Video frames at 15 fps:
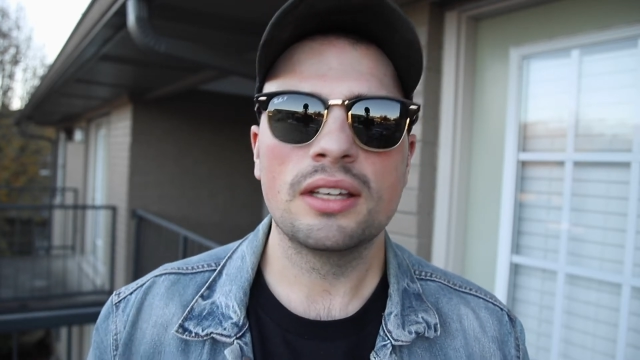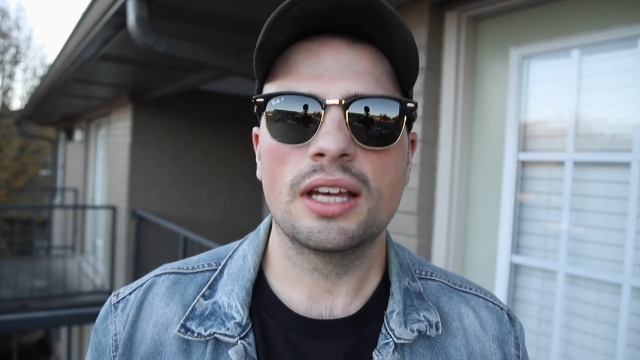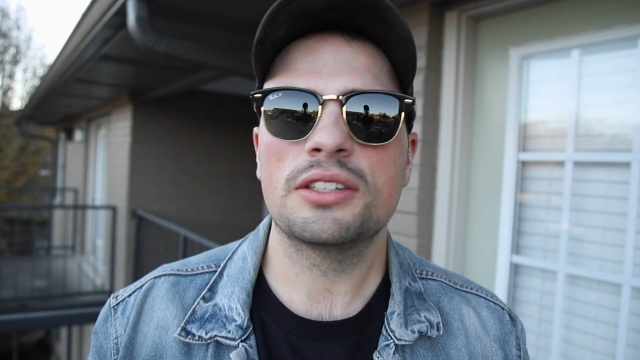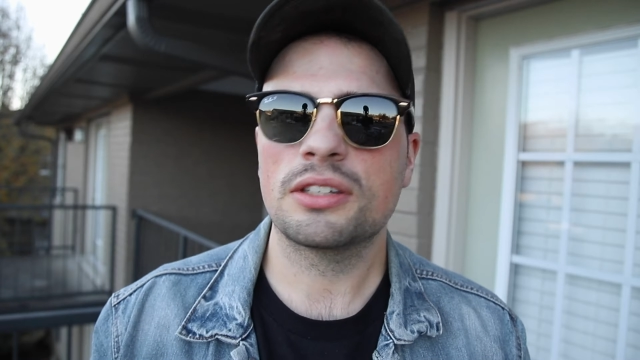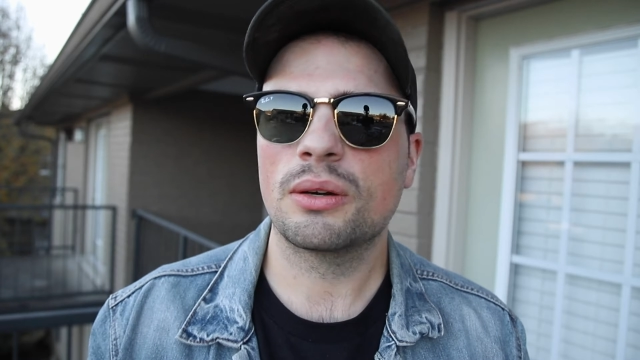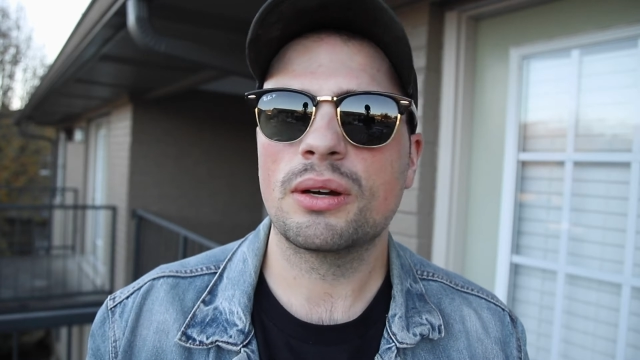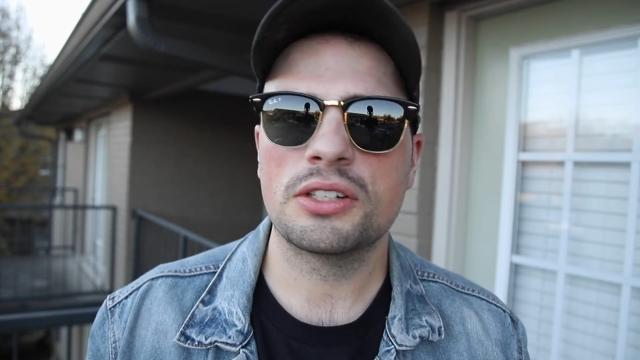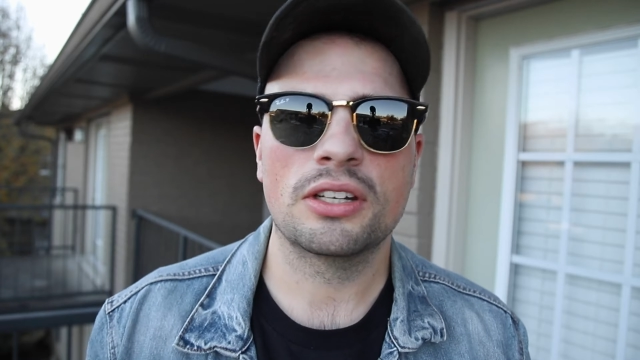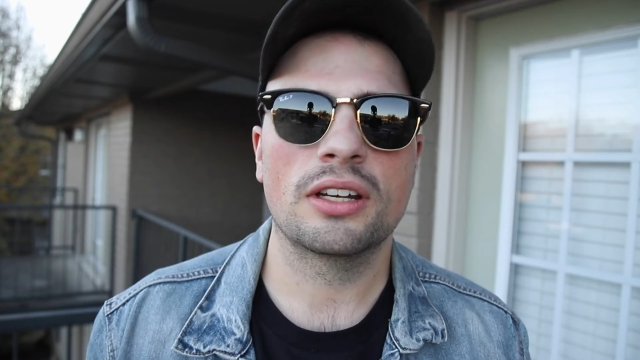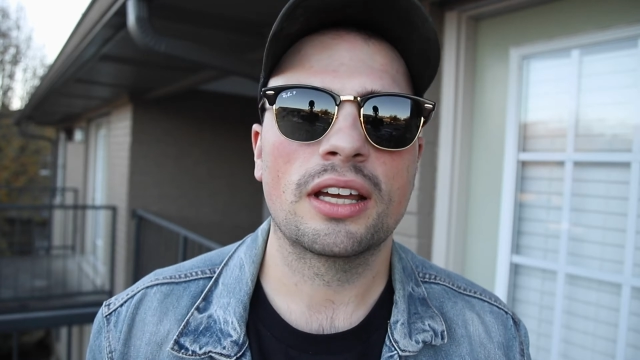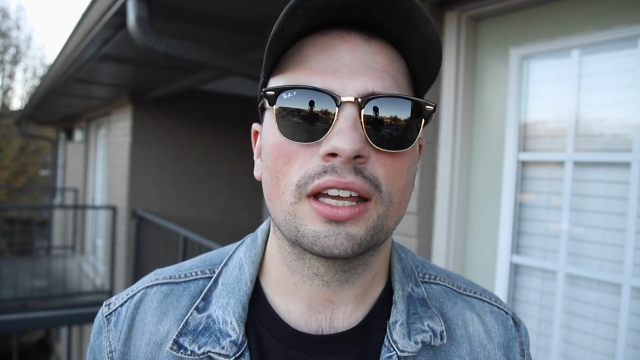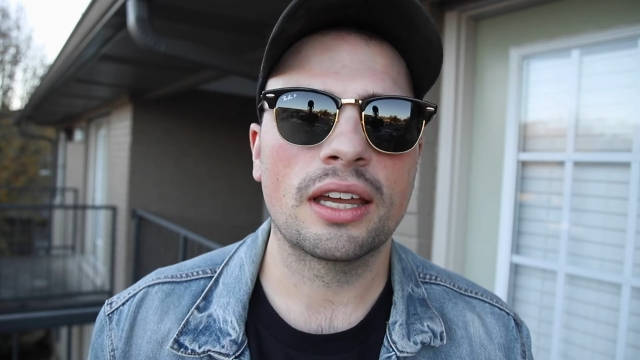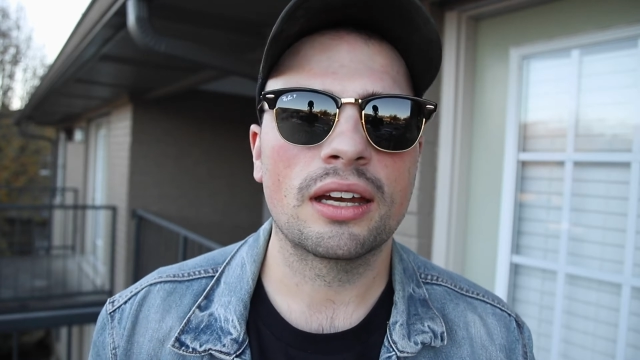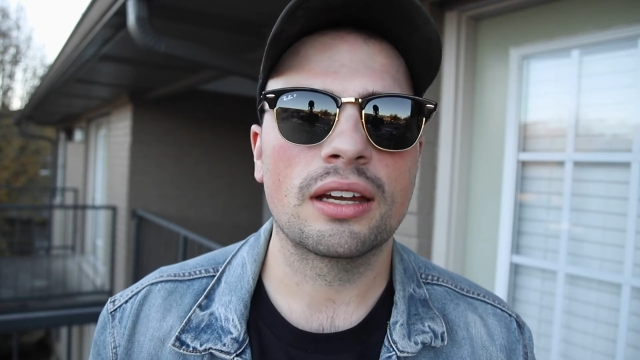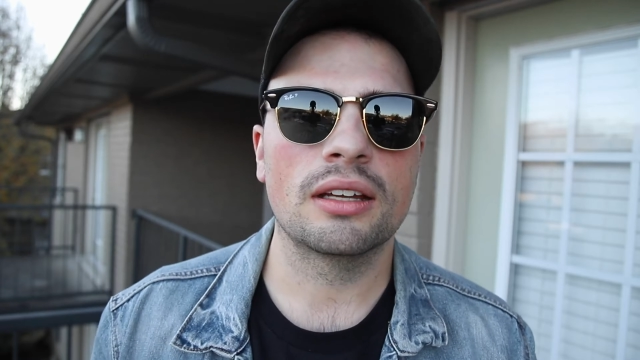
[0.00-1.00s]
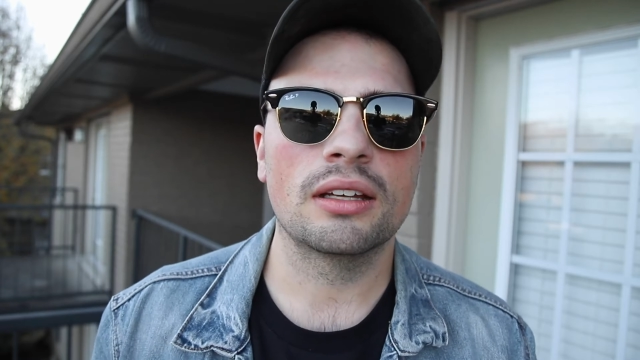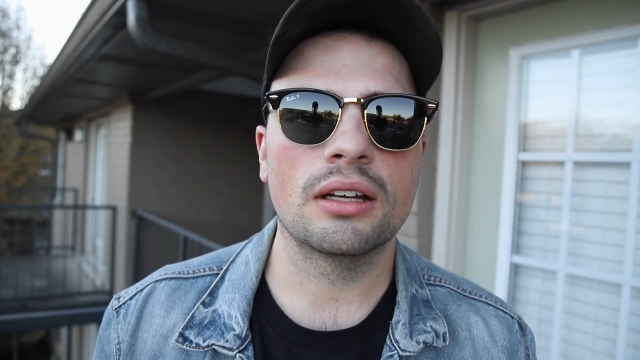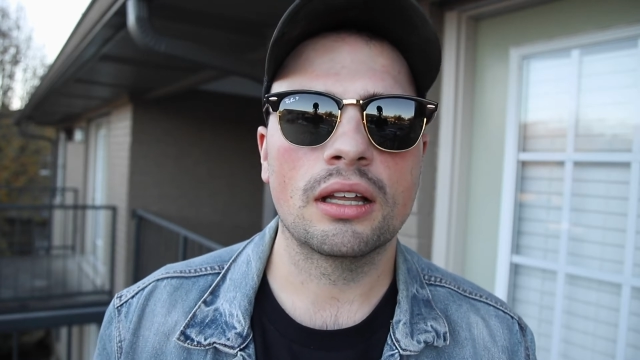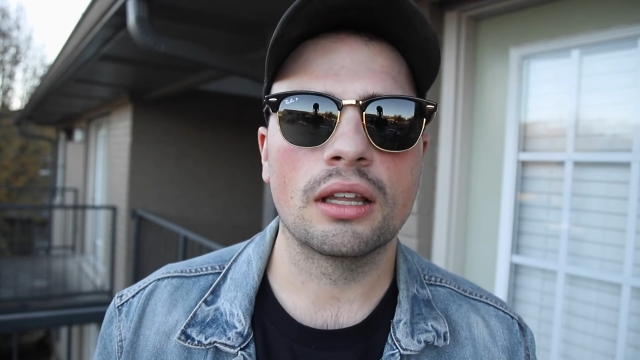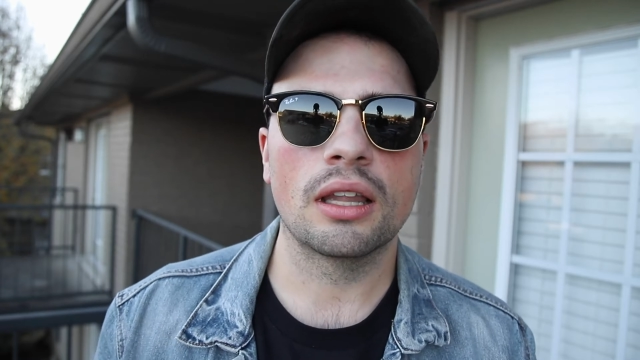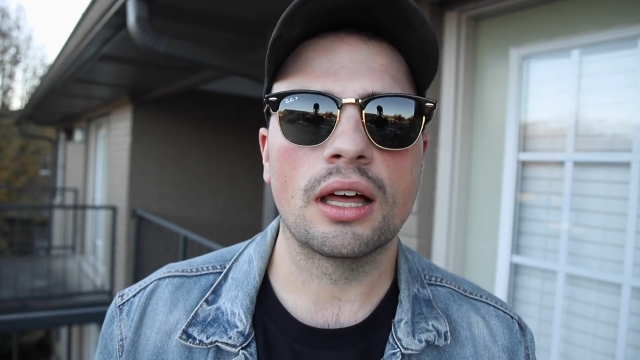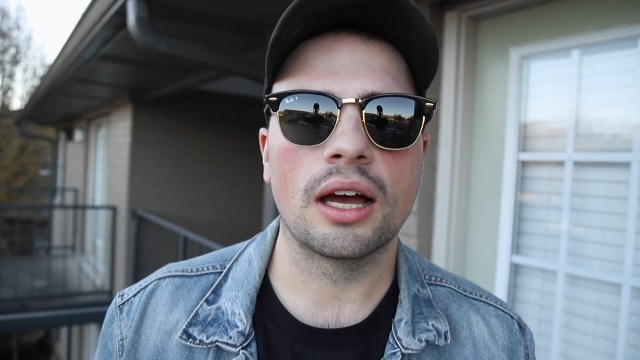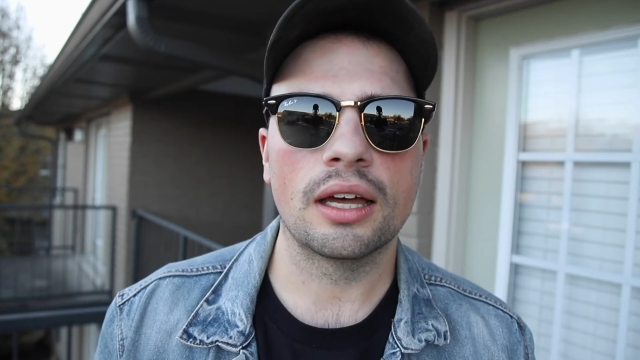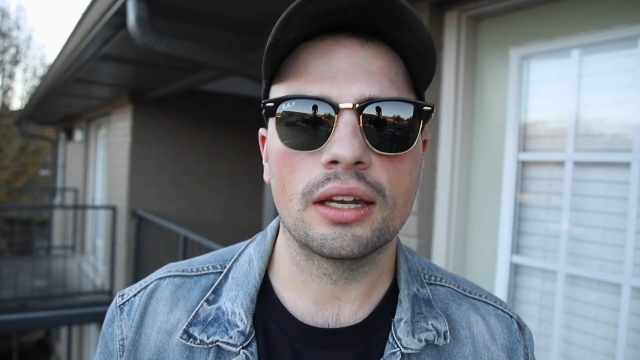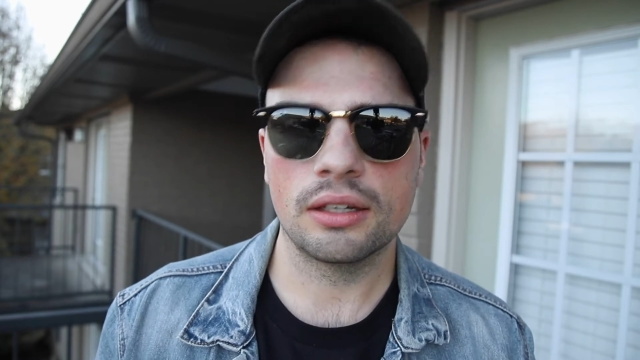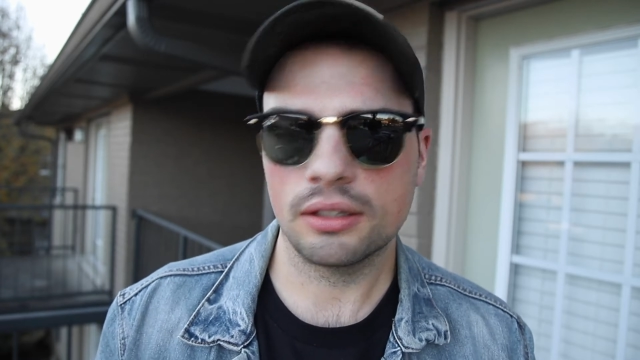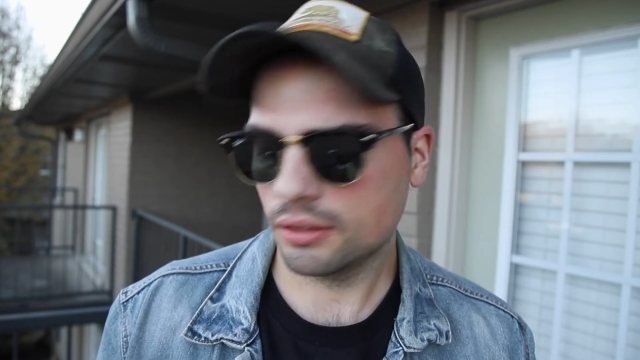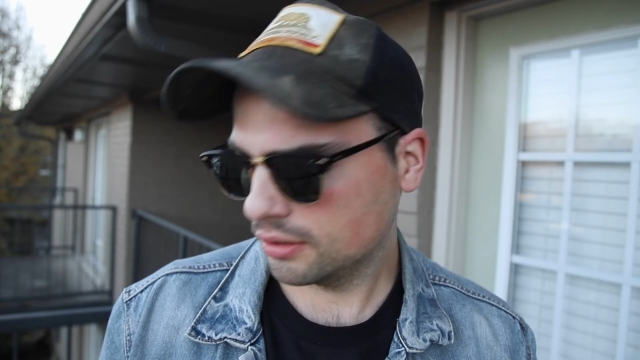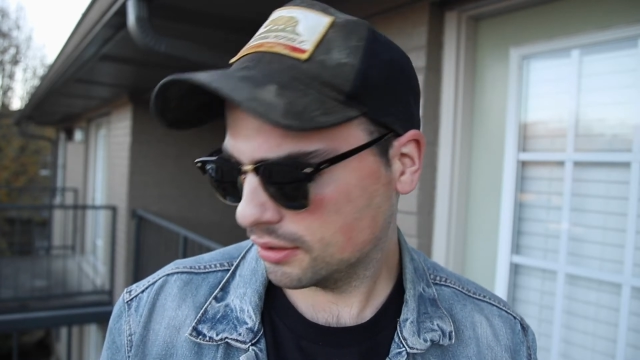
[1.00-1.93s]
It's a question I get a lot.